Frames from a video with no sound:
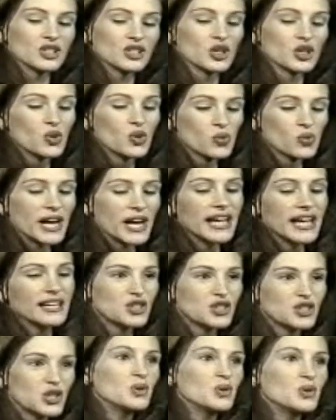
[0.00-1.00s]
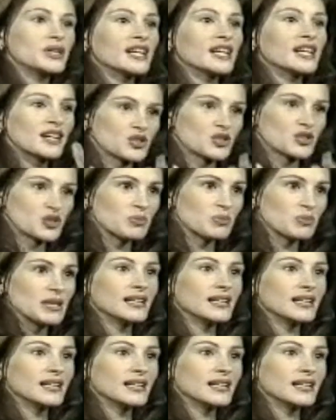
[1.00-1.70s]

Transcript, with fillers: It's a great two characters